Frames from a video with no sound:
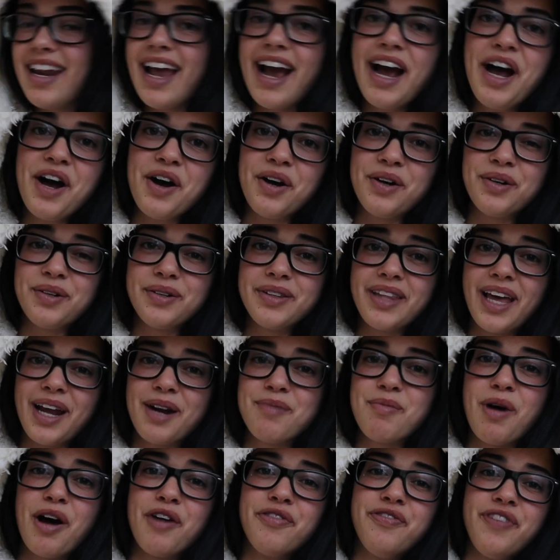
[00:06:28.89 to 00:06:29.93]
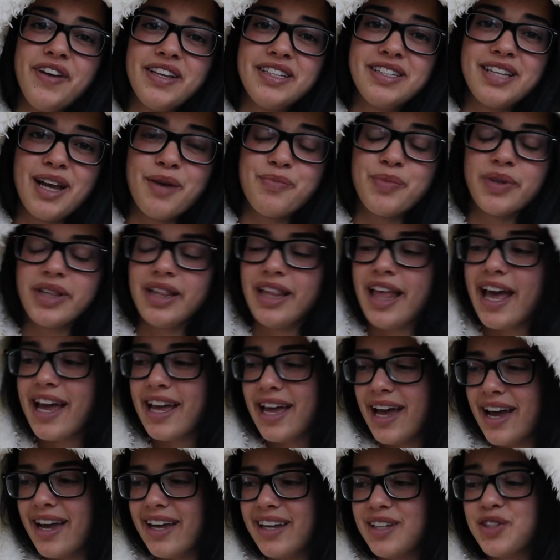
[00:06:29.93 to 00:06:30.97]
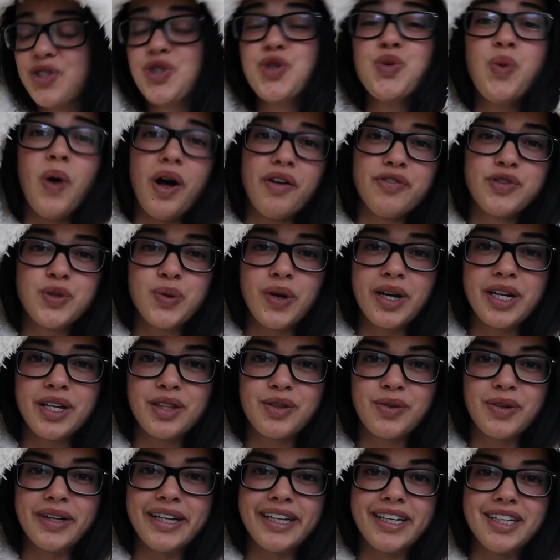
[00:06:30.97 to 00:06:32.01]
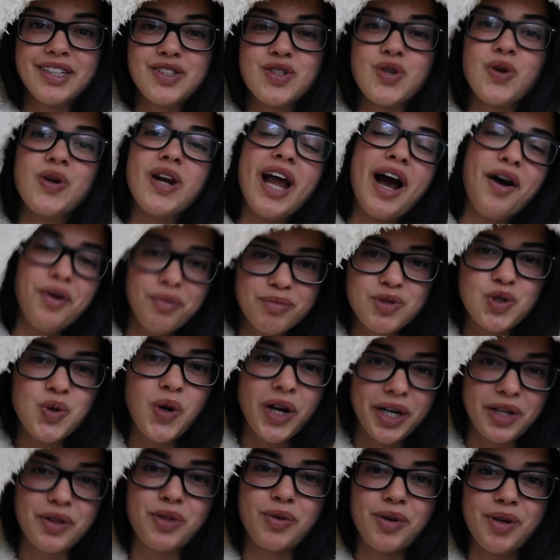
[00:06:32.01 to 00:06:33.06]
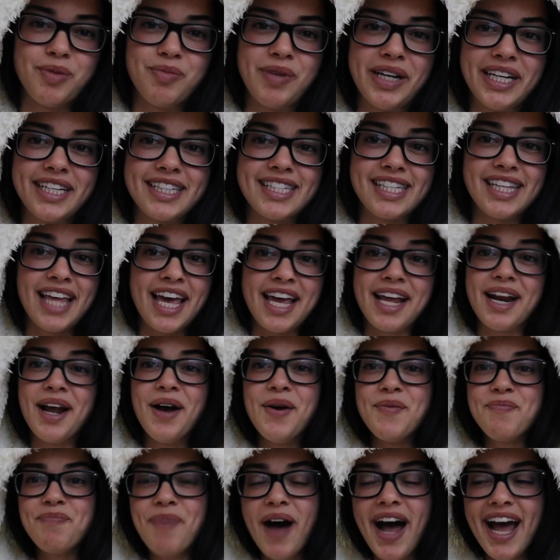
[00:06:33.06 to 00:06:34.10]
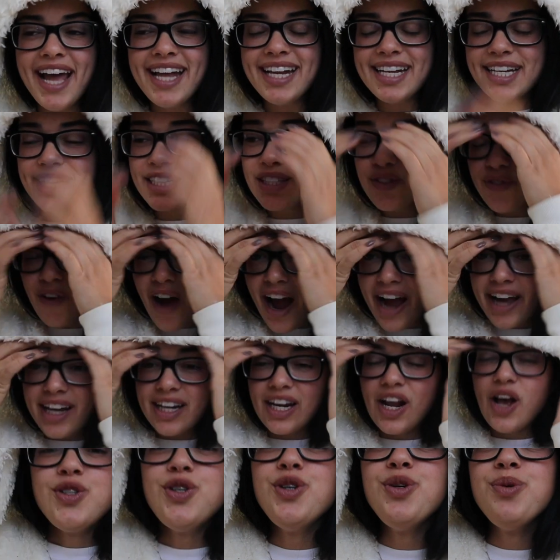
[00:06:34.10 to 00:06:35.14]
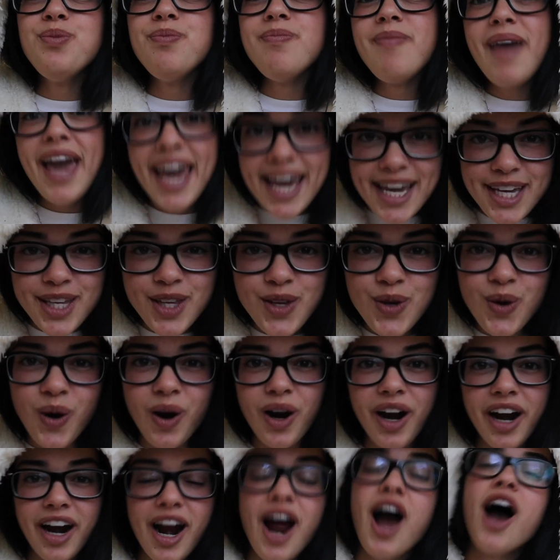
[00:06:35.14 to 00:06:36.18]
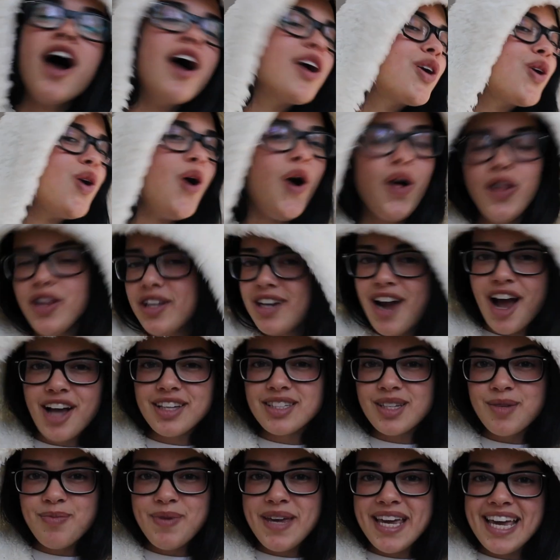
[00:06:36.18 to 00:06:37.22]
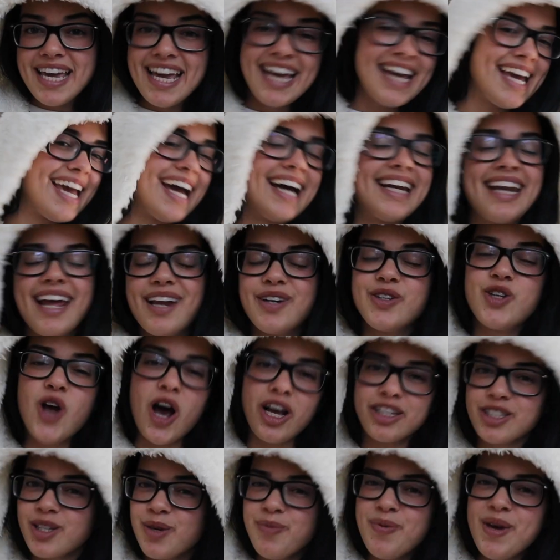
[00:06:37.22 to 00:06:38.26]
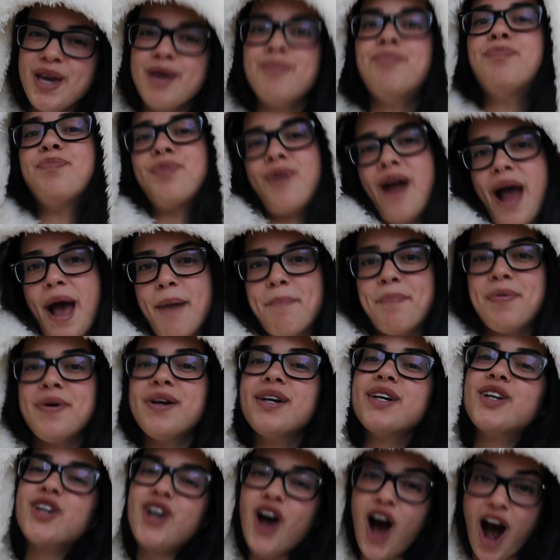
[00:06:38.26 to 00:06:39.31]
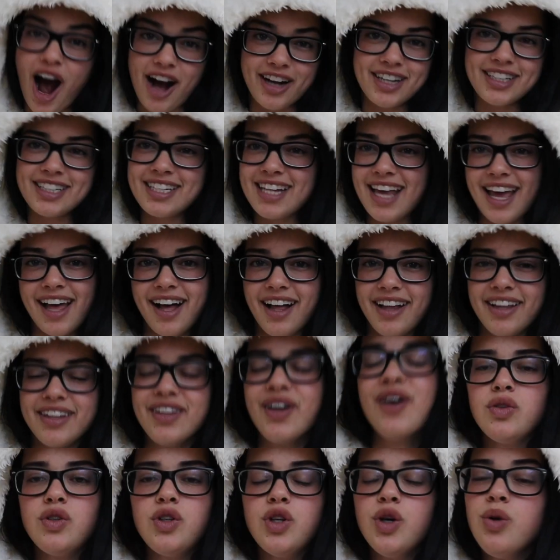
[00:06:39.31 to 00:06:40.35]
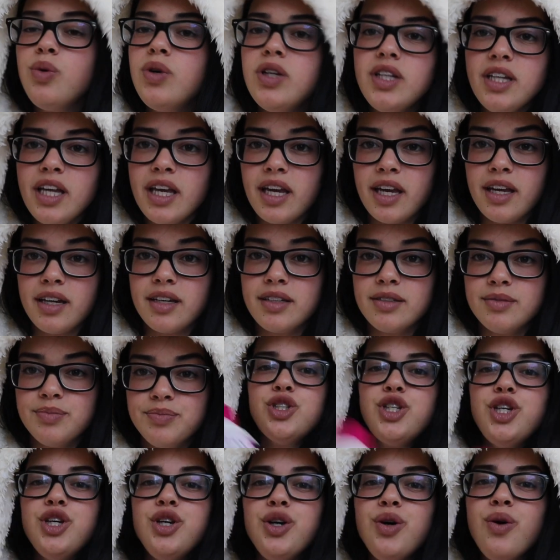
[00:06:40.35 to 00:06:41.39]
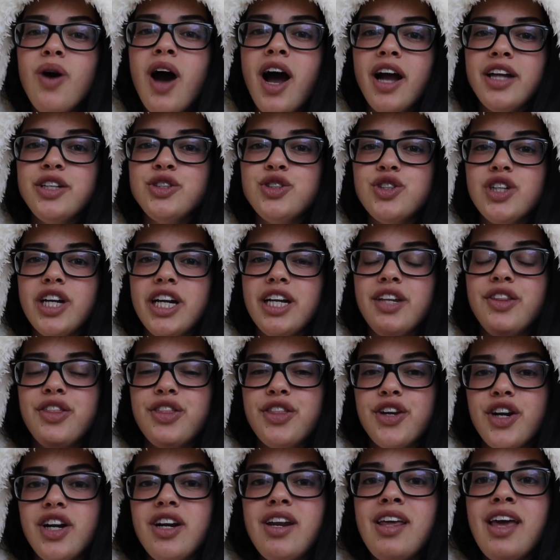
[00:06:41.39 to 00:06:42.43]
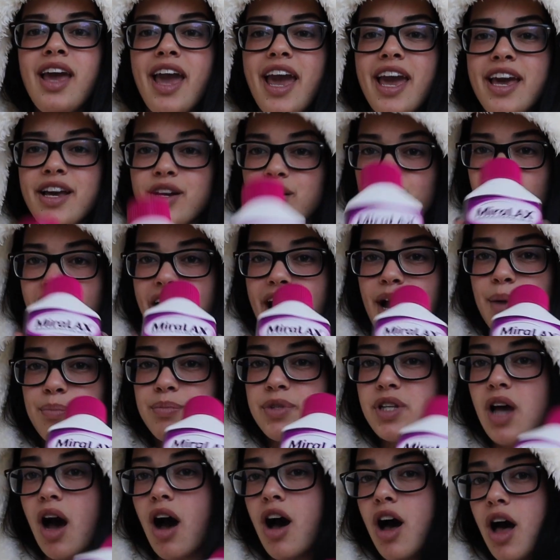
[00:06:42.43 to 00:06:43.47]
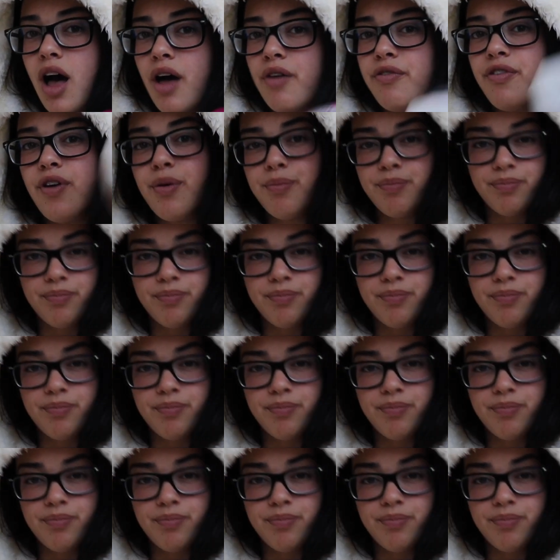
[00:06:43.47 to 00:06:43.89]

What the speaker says: Now that I'm off FaceTime with Leia, it's 12:23, so now I'm 23 minutes late, but it's fine. To make your colonoscopy and endoscopy prep cocktail, you will need 238 grams of